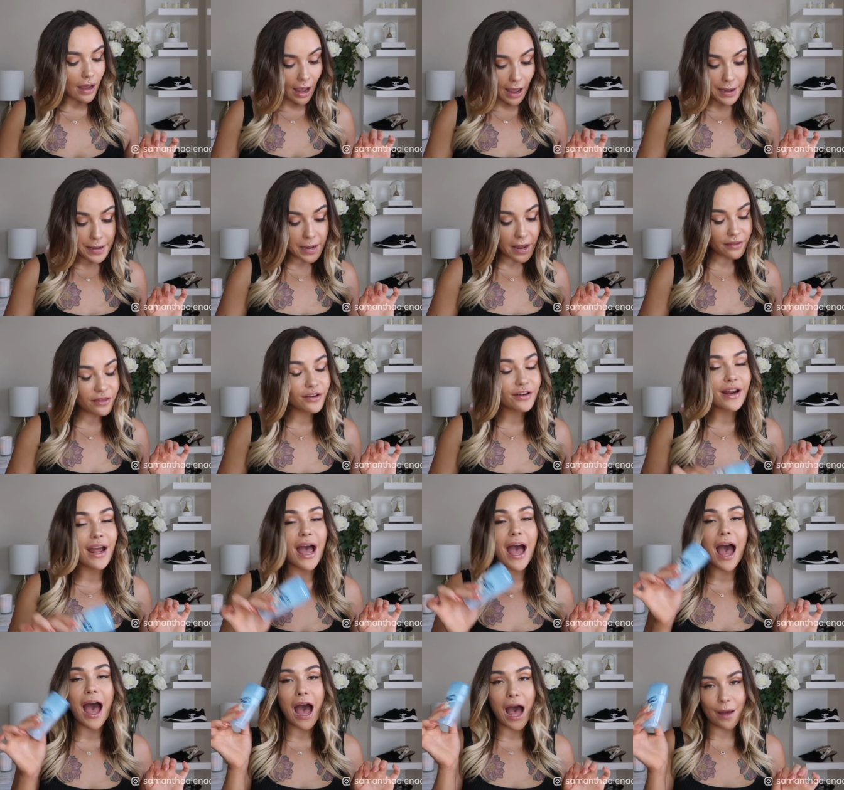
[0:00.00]
Another
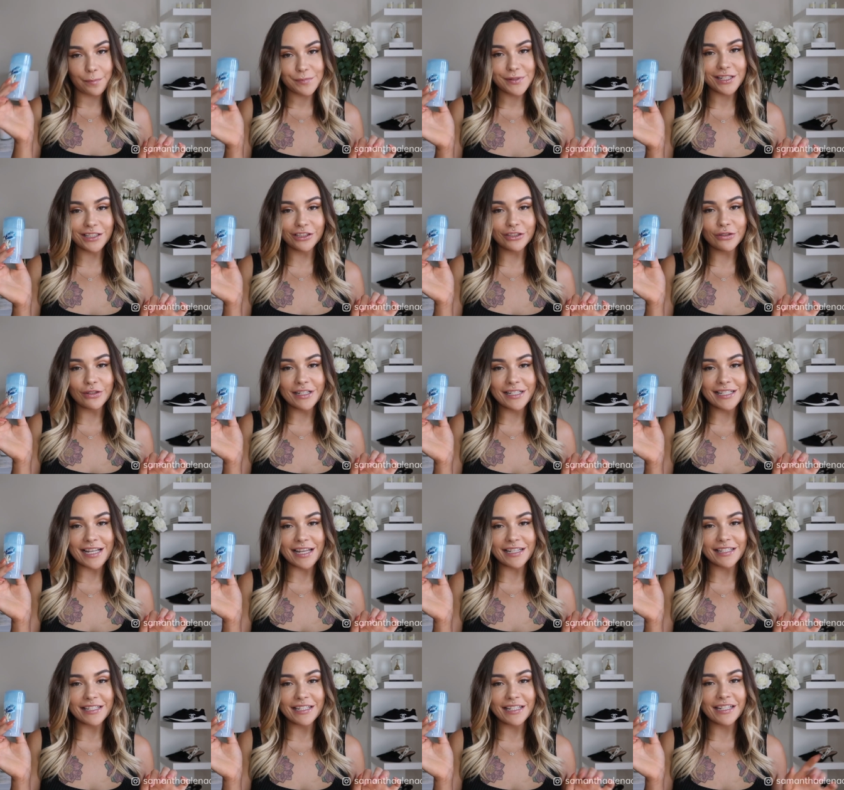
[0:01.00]
absolute
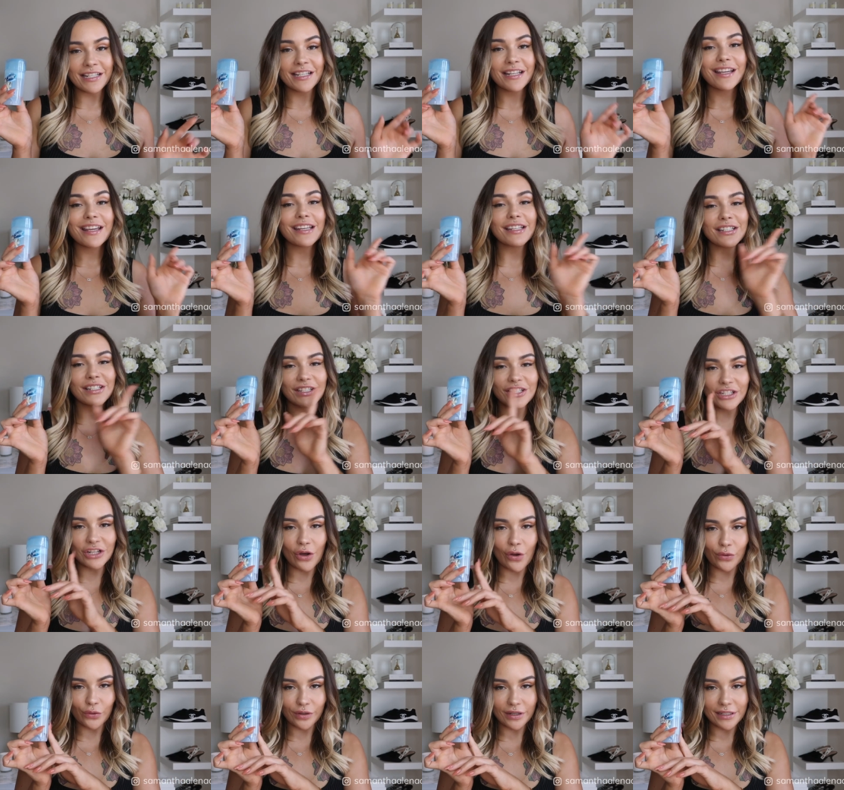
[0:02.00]
necessity is
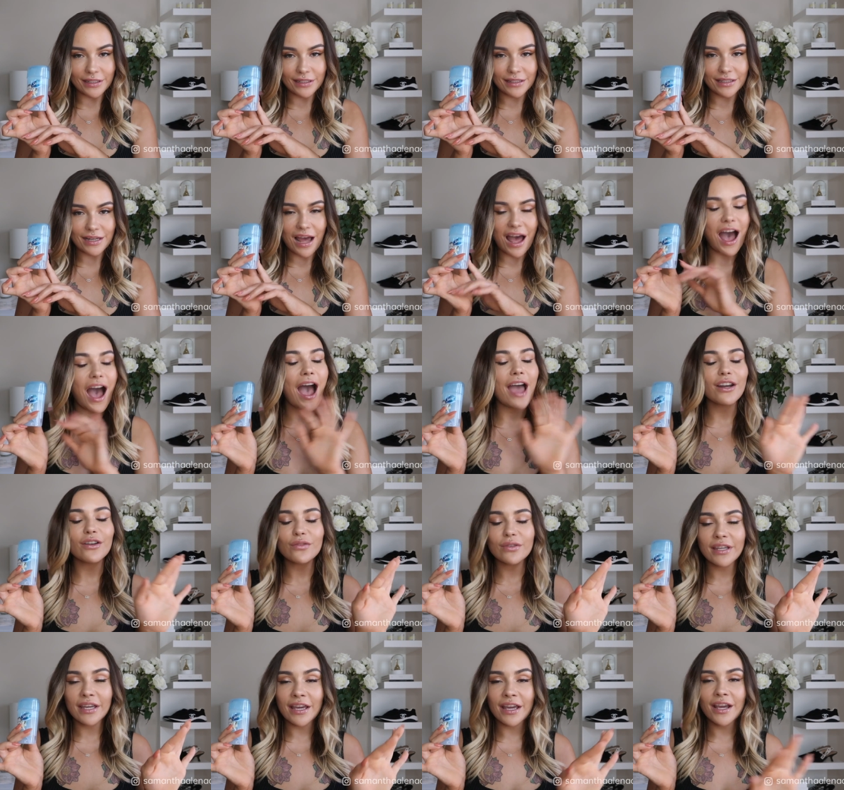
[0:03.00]
deodorant. I
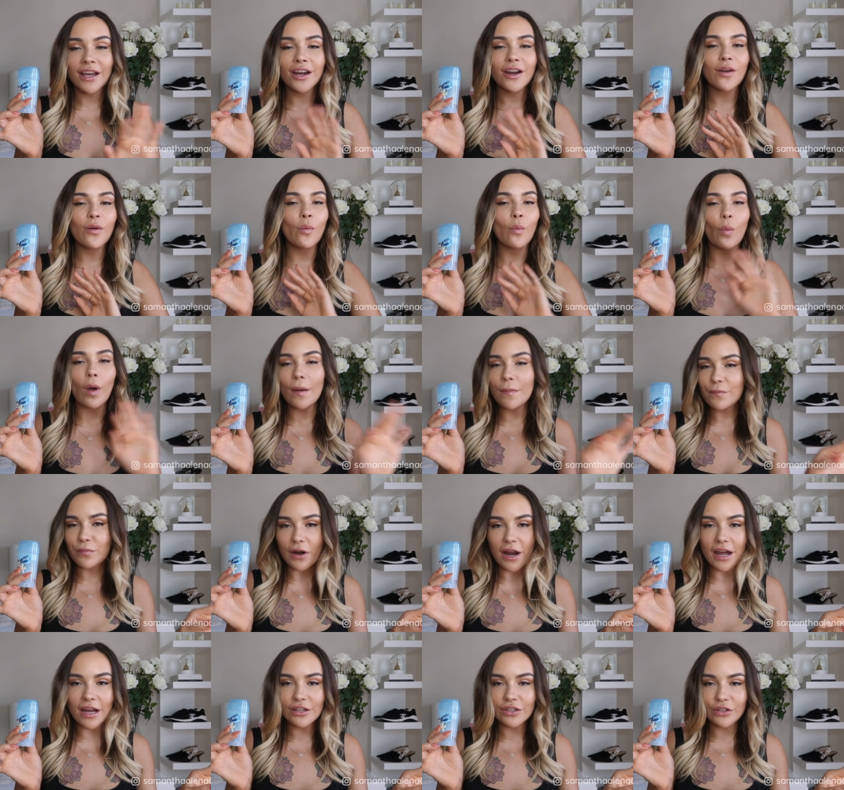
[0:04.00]
don't care what
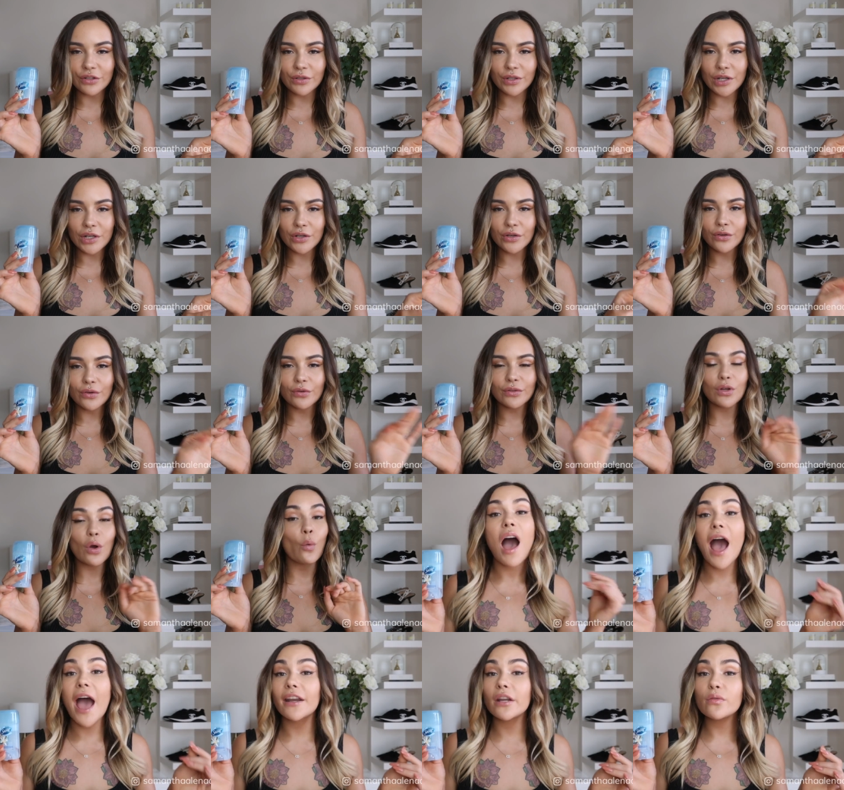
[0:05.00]
brand you use.
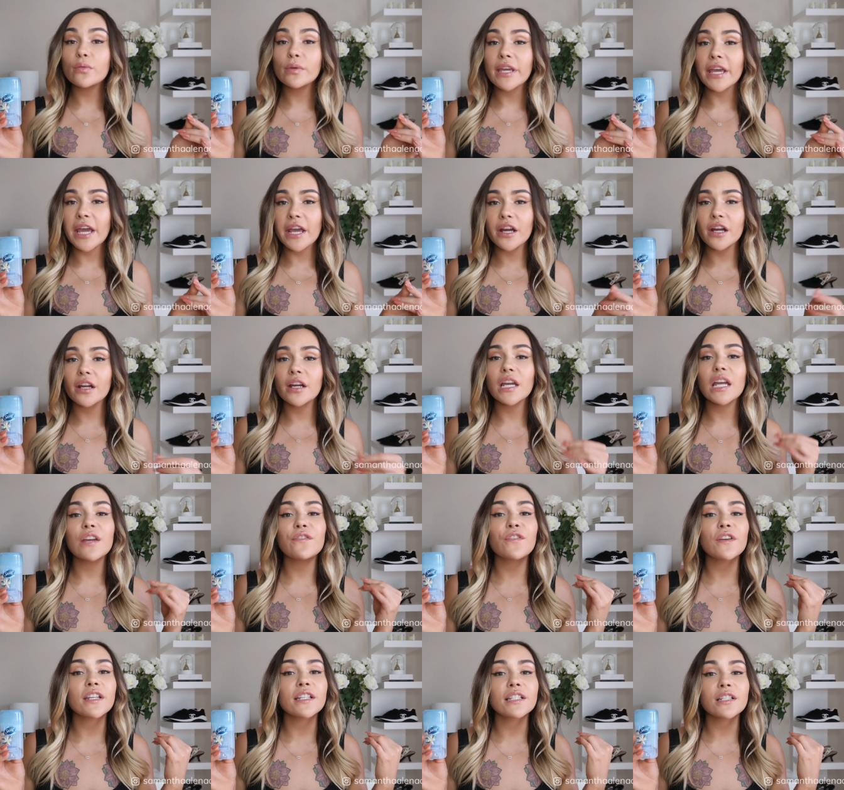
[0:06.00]
I don't care
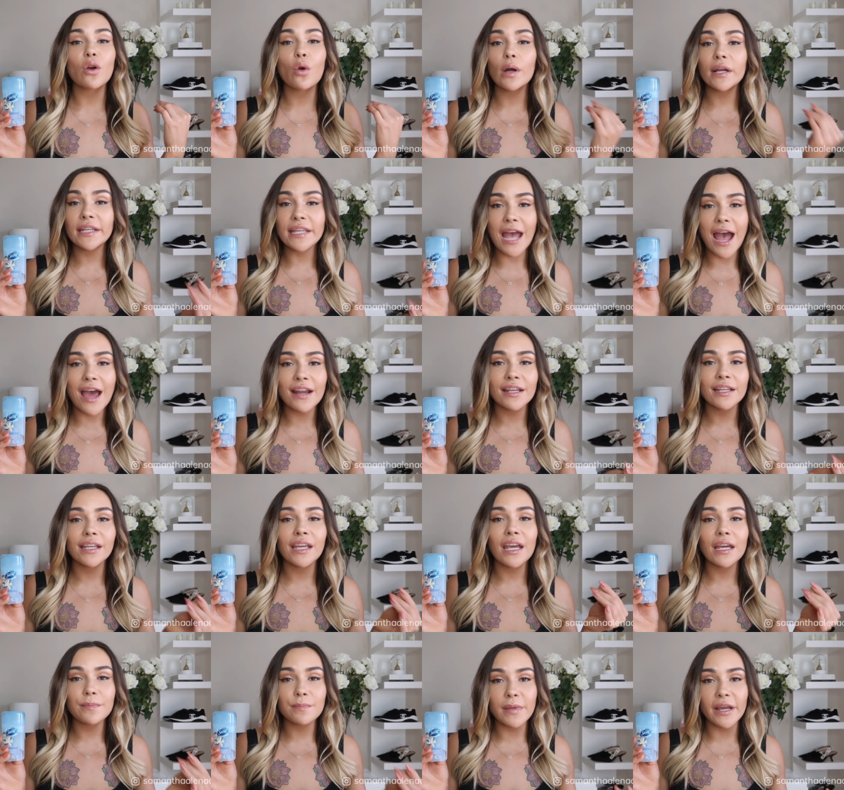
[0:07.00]
if it's
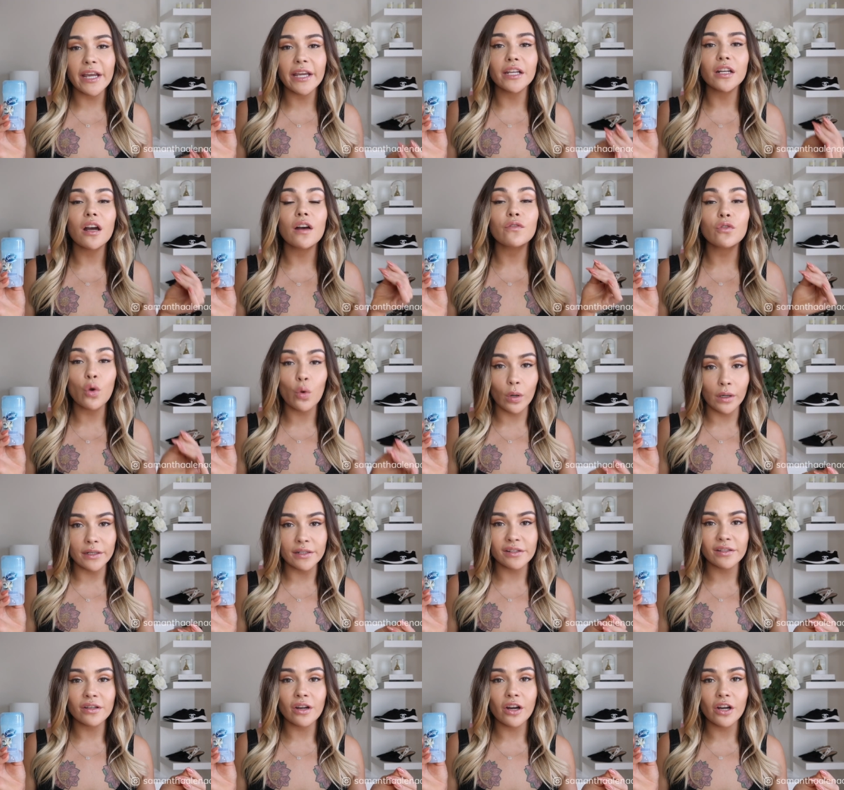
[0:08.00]
organic and made of
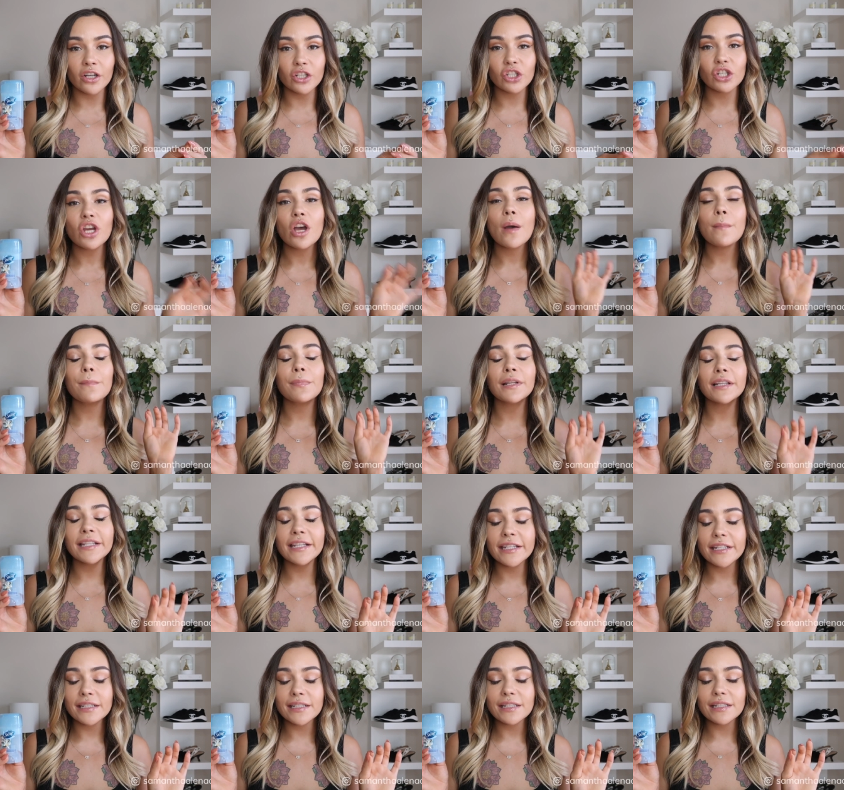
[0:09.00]
cornstarch
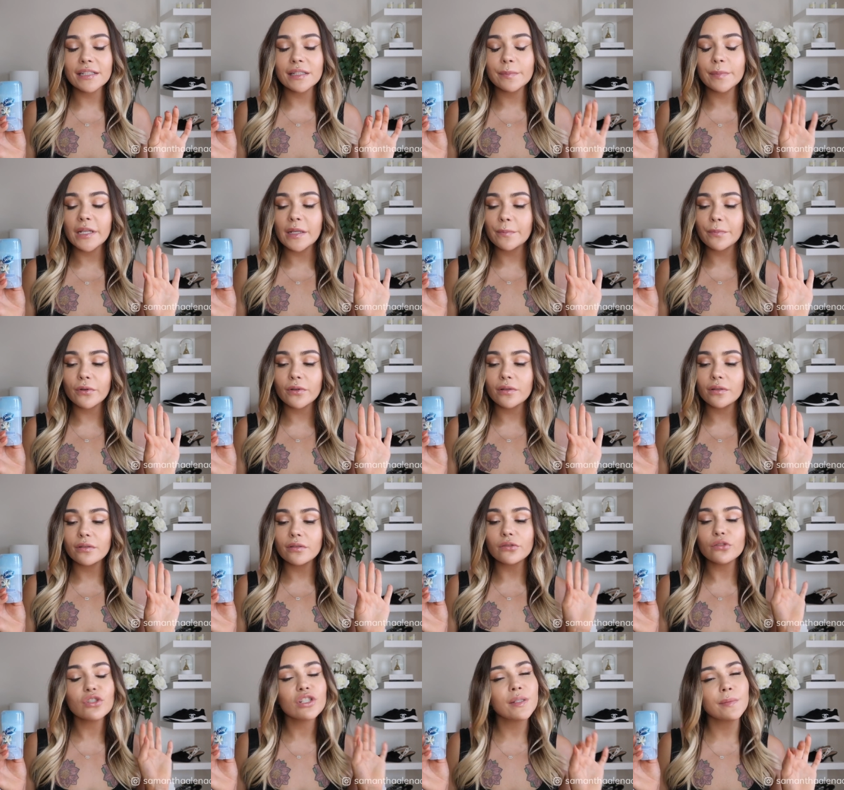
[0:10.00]
please
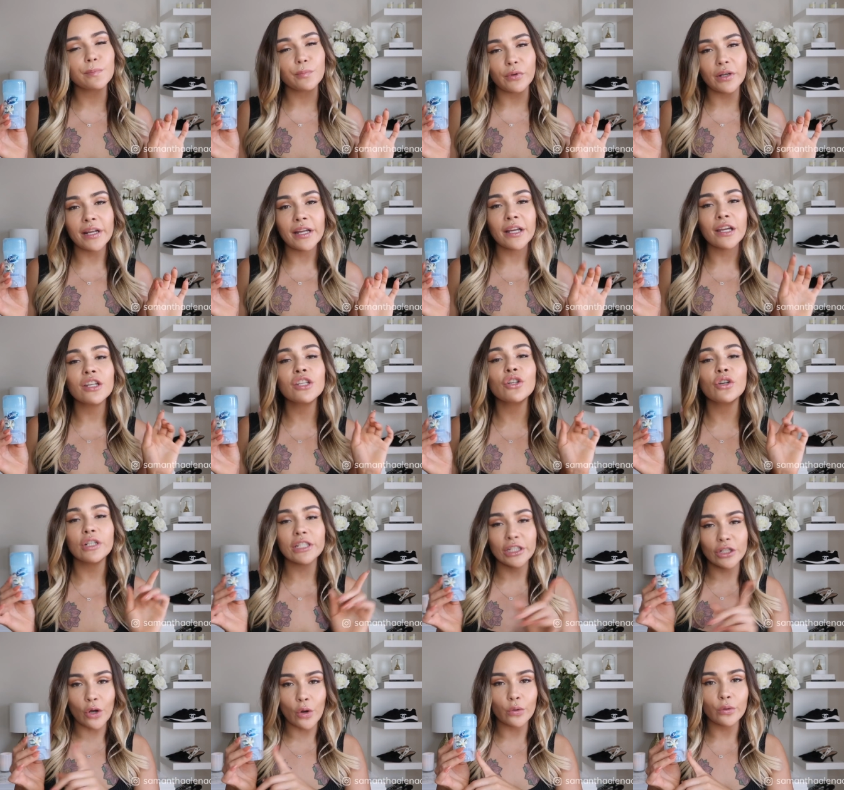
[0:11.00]
people just bring your
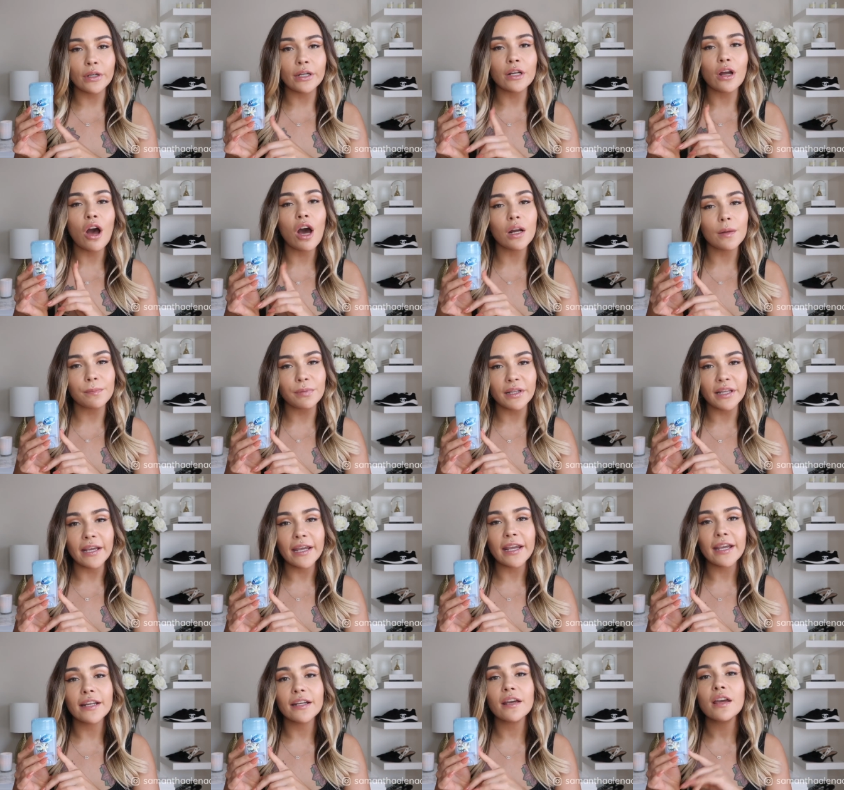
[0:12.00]
deodorant on a
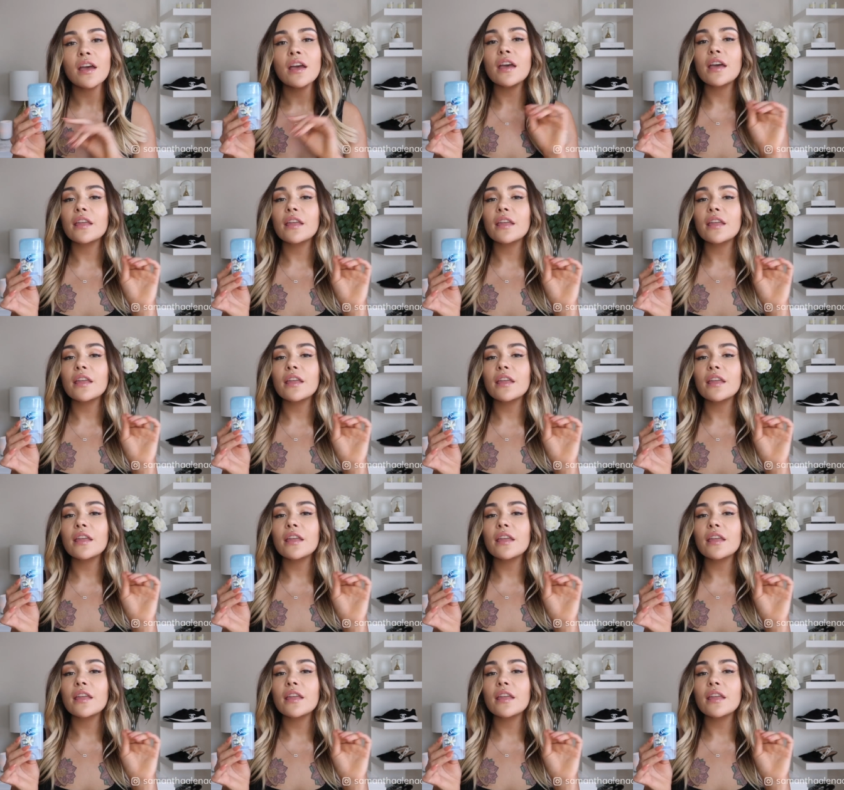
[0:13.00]
plane.